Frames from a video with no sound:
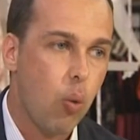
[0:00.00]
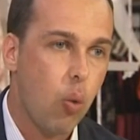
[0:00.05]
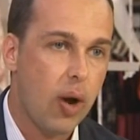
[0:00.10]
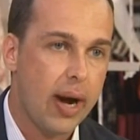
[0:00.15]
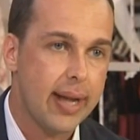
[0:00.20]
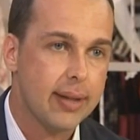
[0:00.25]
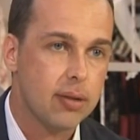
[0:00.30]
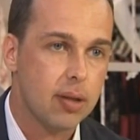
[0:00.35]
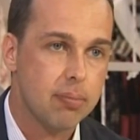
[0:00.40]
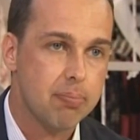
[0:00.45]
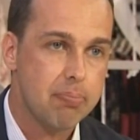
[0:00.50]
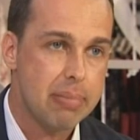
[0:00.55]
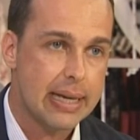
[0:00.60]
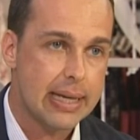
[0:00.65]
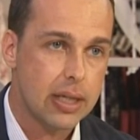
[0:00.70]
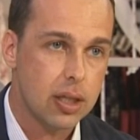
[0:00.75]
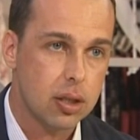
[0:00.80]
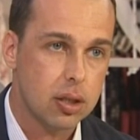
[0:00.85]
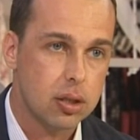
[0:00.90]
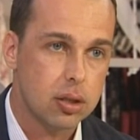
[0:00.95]
$100
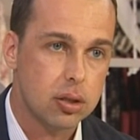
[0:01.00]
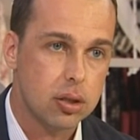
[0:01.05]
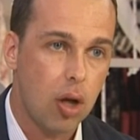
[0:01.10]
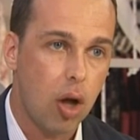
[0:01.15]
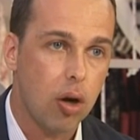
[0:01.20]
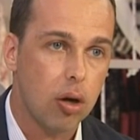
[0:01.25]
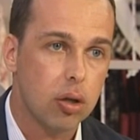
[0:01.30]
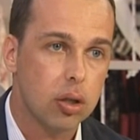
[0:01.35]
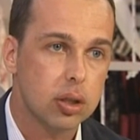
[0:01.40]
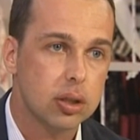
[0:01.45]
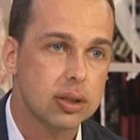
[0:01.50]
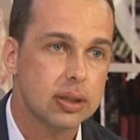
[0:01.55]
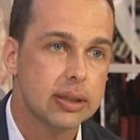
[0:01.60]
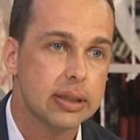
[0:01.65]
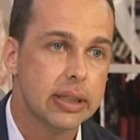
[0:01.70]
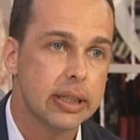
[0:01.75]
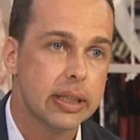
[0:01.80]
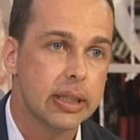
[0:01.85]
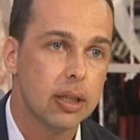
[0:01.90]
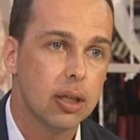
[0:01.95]
billion
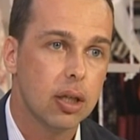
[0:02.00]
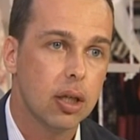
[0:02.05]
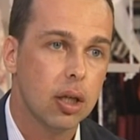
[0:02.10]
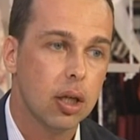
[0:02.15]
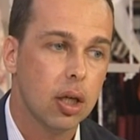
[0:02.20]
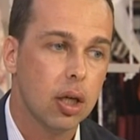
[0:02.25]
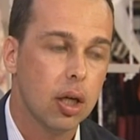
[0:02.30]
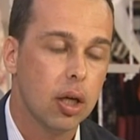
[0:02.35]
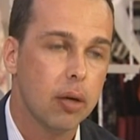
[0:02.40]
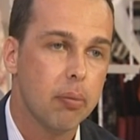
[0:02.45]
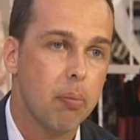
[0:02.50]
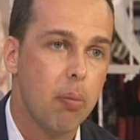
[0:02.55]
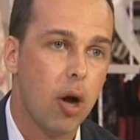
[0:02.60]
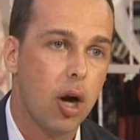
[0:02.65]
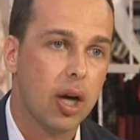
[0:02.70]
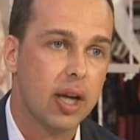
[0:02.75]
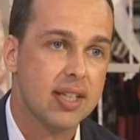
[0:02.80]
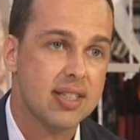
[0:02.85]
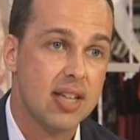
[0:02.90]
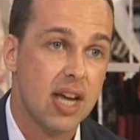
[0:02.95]
the uh,
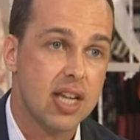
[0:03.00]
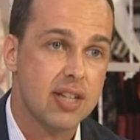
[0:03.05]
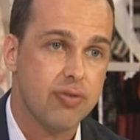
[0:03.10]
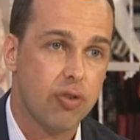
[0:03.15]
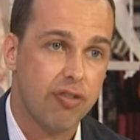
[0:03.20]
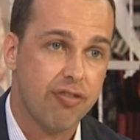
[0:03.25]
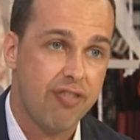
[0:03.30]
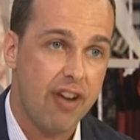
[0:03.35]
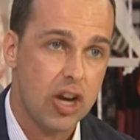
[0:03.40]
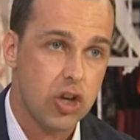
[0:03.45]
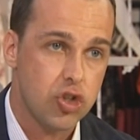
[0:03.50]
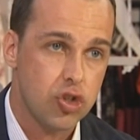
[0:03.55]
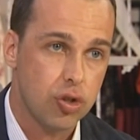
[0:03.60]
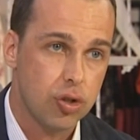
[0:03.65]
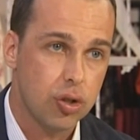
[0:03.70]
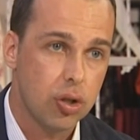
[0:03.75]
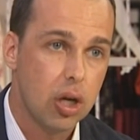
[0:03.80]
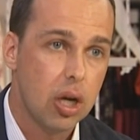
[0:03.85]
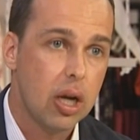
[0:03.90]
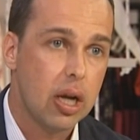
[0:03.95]
market size for
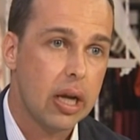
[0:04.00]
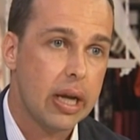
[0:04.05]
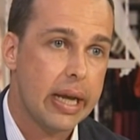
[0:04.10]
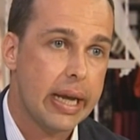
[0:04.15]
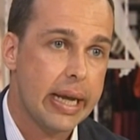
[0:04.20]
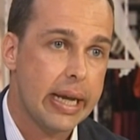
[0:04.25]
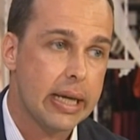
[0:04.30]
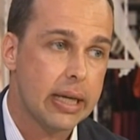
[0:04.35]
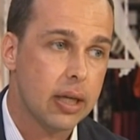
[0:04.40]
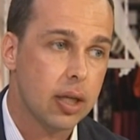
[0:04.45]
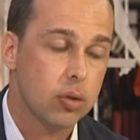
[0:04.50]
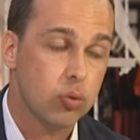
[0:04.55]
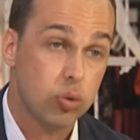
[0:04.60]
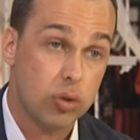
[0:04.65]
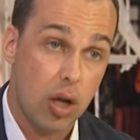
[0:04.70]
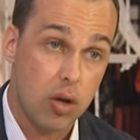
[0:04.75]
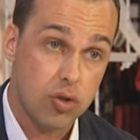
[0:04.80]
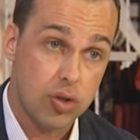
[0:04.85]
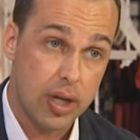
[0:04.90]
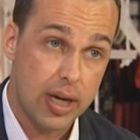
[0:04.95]
fashion in uh,
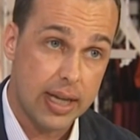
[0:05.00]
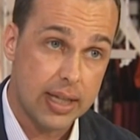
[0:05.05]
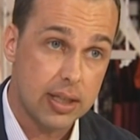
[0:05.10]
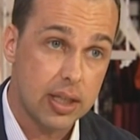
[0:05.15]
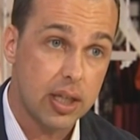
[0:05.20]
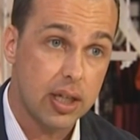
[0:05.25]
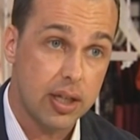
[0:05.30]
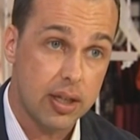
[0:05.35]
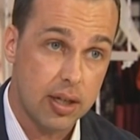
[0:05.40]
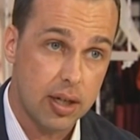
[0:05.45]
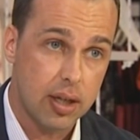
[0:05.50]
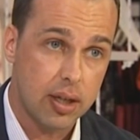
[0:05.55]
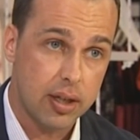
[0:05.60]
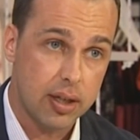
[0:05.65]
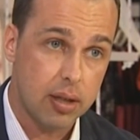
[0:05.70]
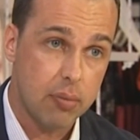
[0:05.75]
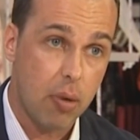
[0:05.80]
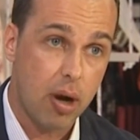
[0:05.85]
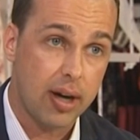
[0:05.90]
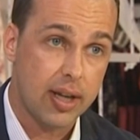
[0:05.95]
2018 in,
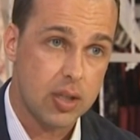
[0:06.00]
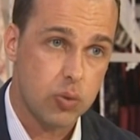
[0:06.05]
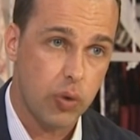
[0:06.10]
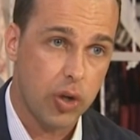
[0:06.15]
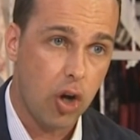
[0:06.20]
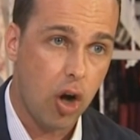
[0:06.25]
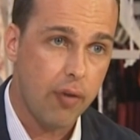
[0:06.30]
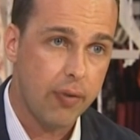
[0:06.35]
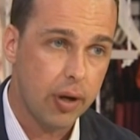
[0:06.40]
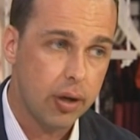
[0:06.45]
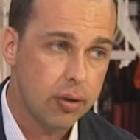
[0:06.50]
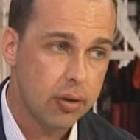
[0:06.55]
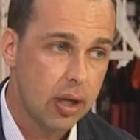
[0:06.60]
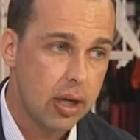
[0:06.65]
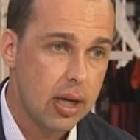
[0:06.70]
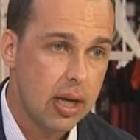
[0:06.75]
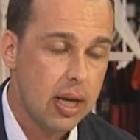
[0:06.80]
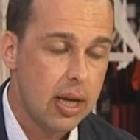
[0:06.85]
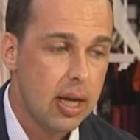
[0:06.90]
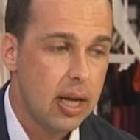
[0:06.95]
in the markets we cover.
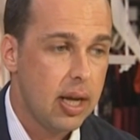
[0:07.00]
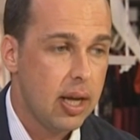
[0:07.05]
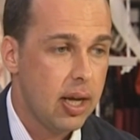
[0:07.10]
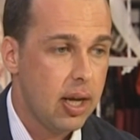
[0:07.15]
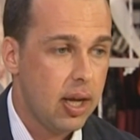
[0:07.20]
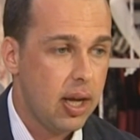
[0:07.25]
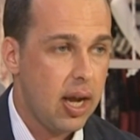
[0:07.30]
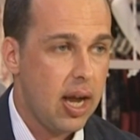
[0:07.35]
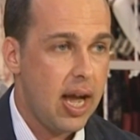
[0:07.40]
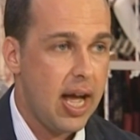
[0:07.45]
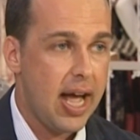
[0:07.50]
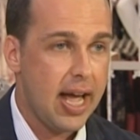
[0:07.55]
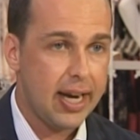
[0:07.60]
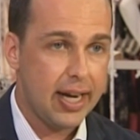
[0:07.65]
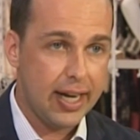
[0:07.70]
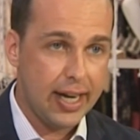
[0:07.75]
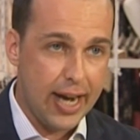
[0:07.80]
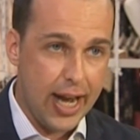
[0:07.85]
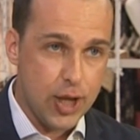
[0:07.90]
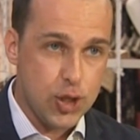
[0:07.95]

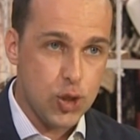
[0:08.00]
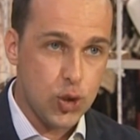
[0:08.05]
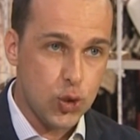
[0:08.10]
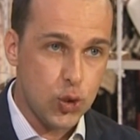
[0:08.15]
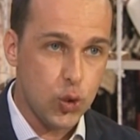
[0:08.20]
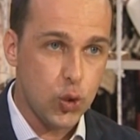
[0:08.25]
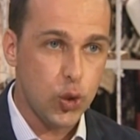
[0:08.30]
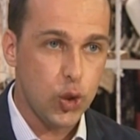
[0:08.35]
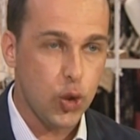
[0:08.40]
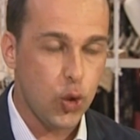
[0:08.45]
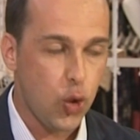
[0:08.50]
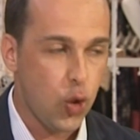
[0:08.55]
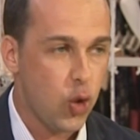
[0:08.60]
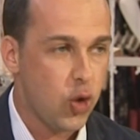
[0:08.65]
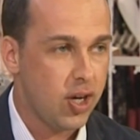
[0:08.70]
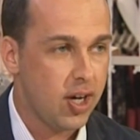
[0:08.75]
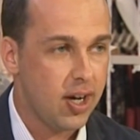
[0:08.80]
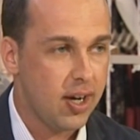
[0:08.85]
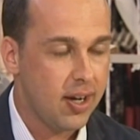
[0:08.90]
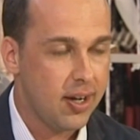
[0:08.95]
I'll let you do your
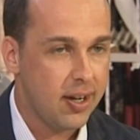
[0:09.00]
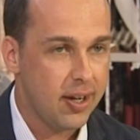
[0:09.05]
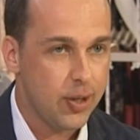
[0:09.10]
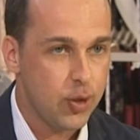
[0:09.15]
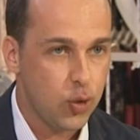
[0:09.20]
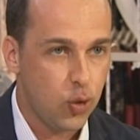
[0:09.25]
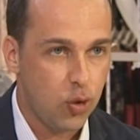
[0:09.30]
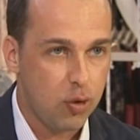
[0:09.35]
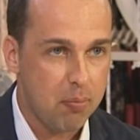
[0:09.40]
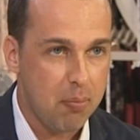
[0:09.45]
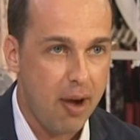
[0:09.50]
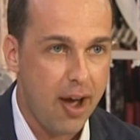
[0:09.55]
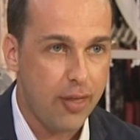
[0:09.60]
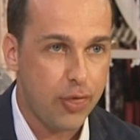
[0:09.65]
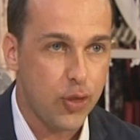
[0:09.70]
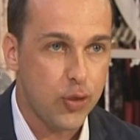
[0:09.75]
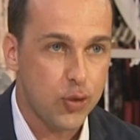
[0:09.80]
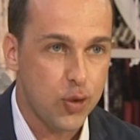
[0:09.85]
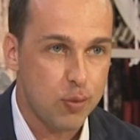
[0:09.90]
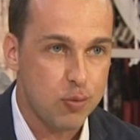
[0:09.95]
own, uh, your own
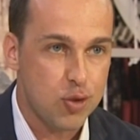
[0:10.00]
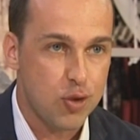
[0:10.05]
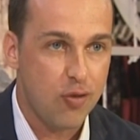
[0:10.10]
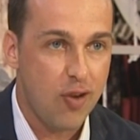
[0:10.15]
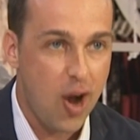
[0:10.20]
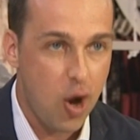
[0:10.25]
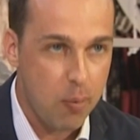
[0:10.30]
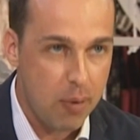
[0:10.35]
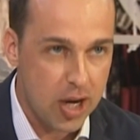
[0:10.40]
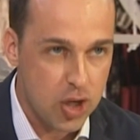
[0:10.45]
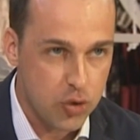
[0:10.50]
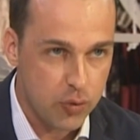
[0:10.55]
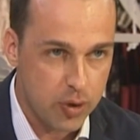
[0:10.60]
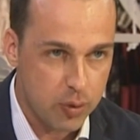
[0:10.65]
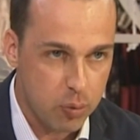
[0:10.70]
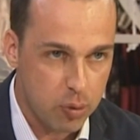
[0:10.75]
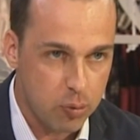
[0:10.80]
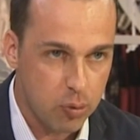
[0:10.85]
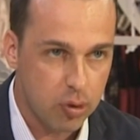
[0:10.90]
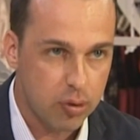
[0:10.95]
math in terms of how much of it
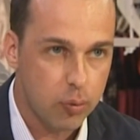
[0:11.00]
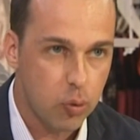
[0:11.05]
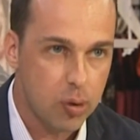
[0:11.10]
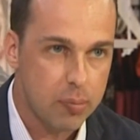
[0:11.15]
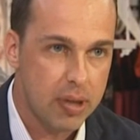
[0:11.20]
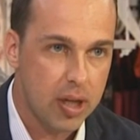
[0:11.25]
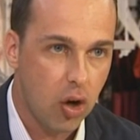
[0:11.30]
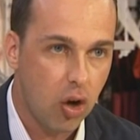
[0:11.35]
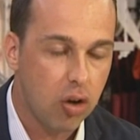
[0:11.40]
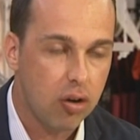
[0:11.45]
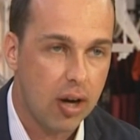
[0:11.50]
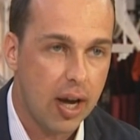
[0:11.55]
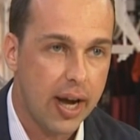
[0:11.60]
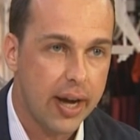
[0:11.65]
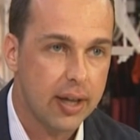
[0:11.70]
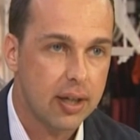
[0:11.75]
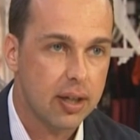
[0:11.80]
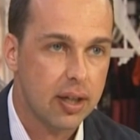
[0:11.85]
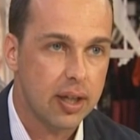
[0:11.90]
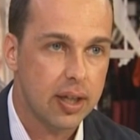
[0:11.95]
will be
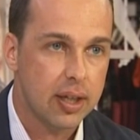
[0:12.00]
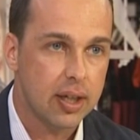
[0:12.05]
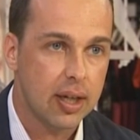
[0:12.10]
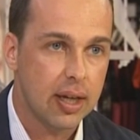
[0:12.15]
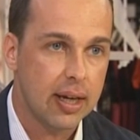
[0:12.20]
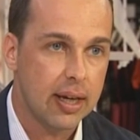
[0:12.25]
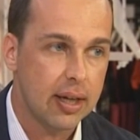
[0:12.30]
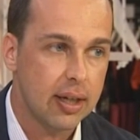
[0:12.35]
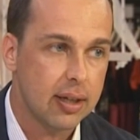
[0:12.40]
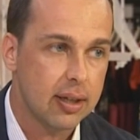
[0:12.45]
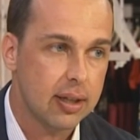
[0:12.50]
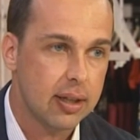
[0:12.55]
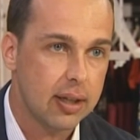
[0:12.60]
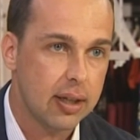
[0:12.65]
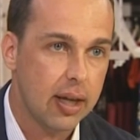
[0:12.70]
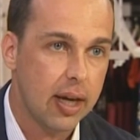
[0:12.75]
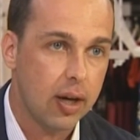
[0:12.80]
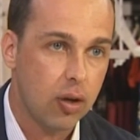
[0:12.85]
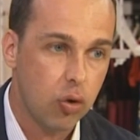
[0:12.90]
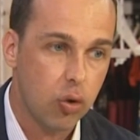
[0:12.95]
online, in,
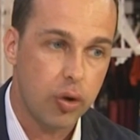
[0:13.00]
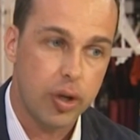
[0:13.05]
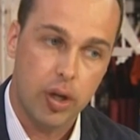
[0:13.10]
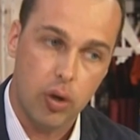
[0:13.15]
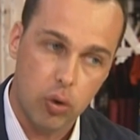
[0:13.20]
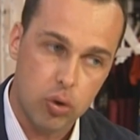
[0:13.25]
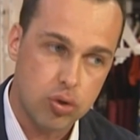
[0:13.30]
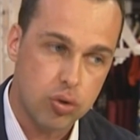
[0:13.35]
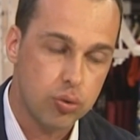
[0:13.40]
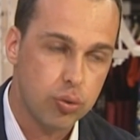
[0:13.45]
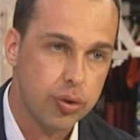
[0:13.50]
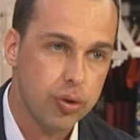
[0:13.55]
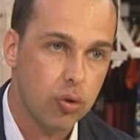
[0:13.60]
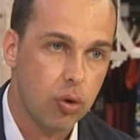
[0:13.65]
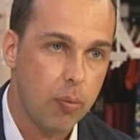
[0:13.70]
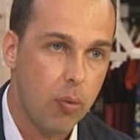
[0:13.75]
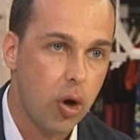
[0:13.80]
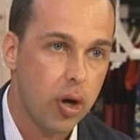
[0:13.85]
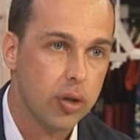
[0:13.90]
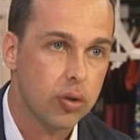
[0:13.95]
uh, uh, according also to
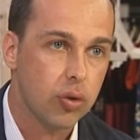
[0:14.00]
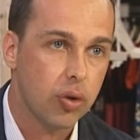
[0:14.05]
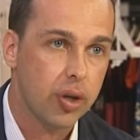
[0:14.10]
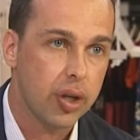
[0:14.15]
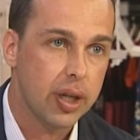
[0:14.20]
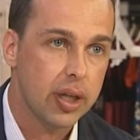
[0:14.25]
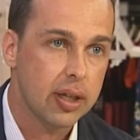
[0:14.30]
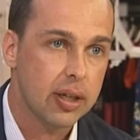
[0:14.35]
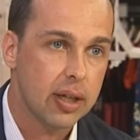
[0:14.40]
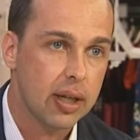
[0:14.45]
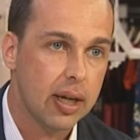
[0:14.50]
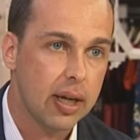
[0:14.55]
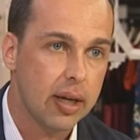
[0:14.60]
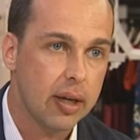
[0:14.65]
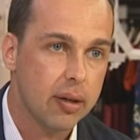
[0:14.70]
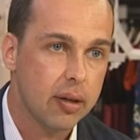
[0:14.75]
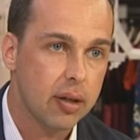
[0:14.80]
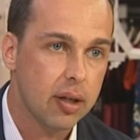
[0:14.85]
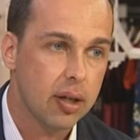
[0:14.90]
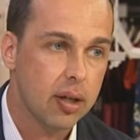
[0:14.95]
Euromonitor in
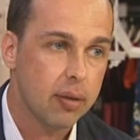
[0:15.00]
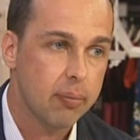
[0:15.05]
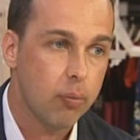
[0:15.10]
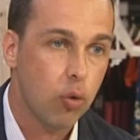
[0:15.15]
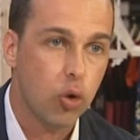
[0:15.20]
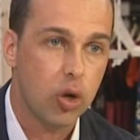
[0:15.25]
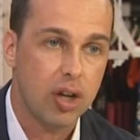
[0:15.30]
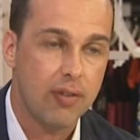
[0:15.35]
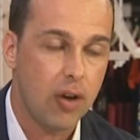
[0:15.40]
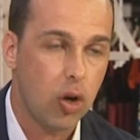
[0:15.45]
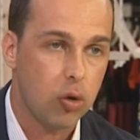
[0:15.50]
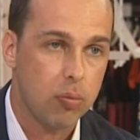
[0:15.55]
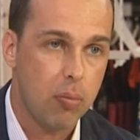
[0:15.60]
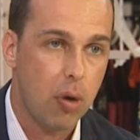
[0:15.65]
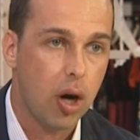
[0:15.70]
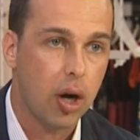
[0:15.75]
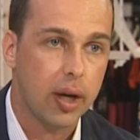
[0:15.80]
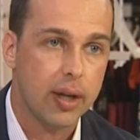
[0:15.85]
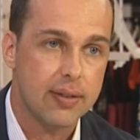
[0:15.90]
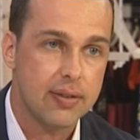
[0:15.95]
uh, uh, more developed
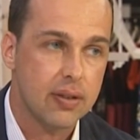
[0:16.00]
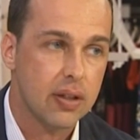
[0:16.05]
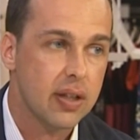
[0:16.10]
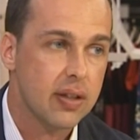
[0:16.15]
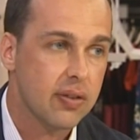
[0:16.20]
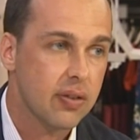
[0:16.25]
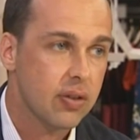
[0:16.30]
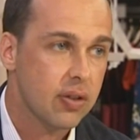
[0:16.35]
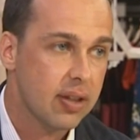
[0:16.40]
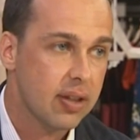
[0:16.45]
markets is